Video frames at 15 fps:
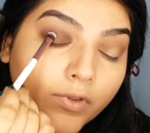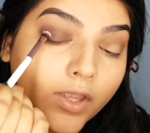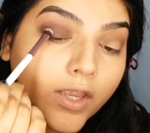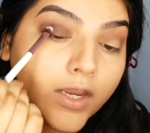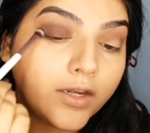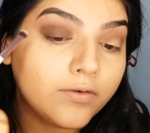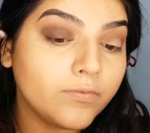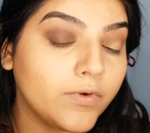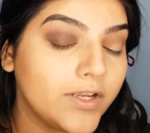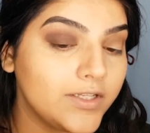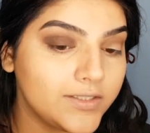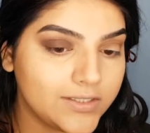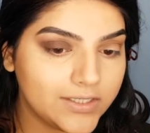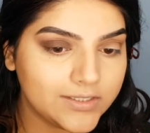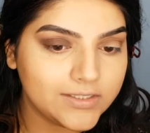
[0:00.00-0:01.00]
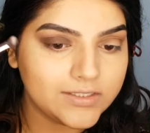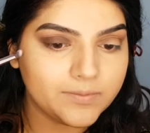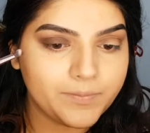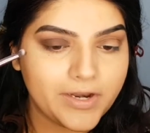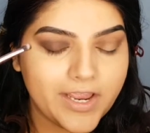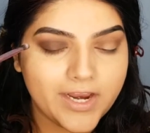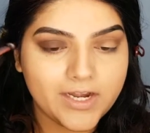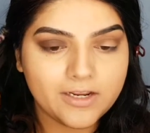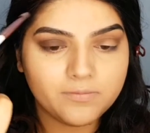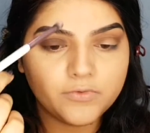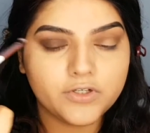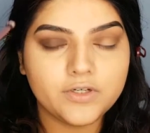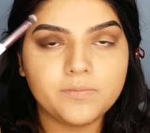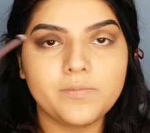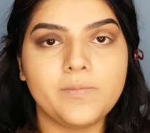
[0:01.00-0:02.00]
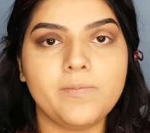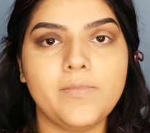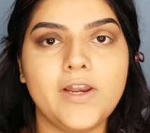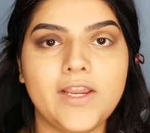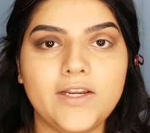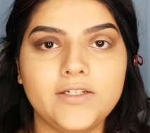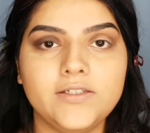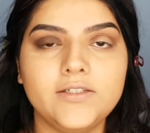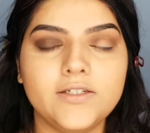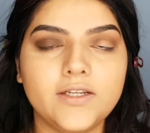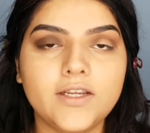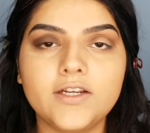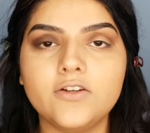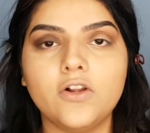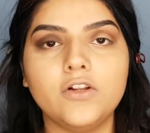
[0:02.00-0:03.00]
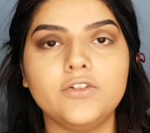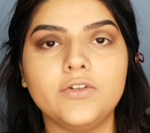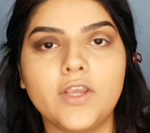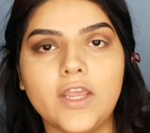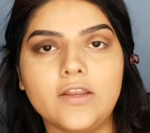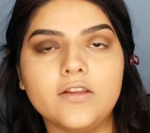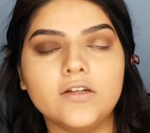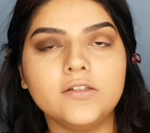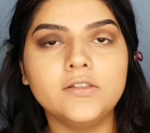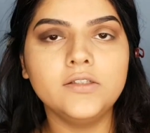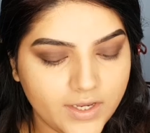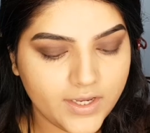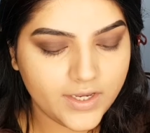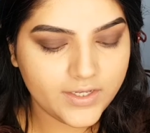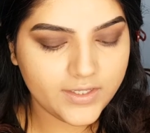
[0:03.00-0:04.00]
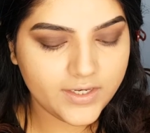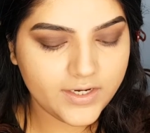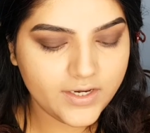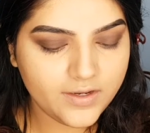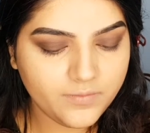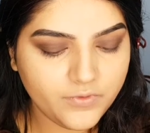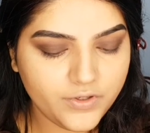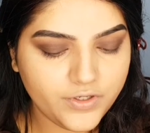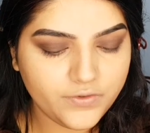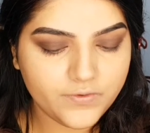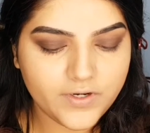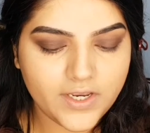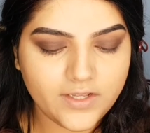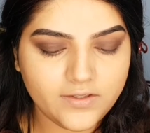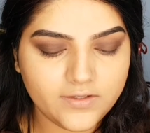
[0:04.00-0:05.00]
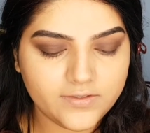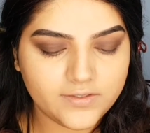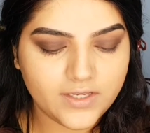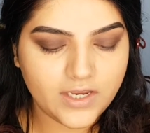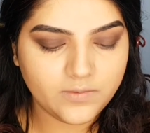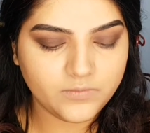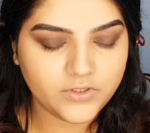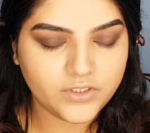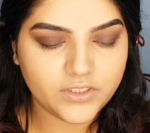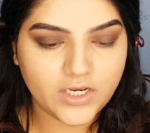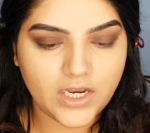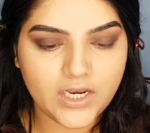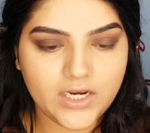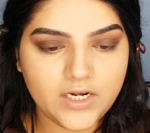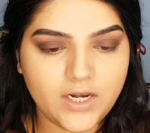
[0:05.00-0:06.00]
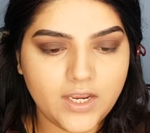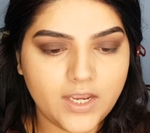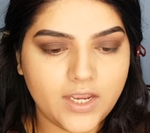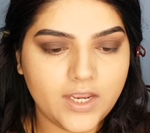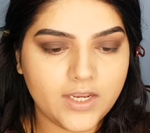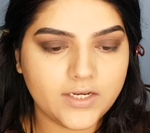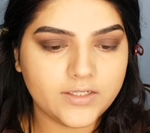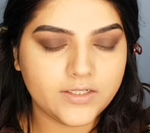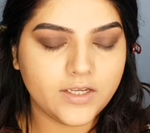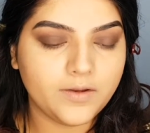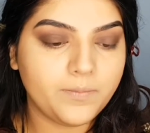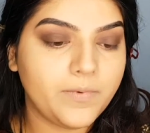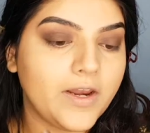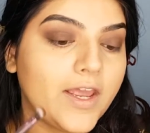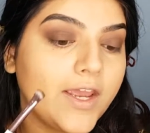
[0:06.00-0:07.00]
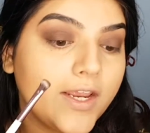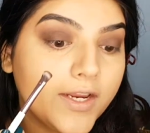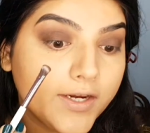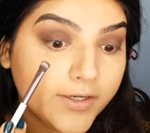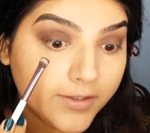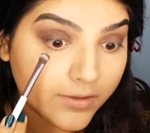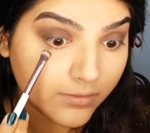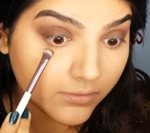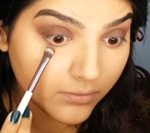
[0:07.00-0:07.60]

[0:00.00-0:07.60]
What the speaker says: And once this is applied, I'm gonna blend it all together. And then I'm going to take the same shade and apply it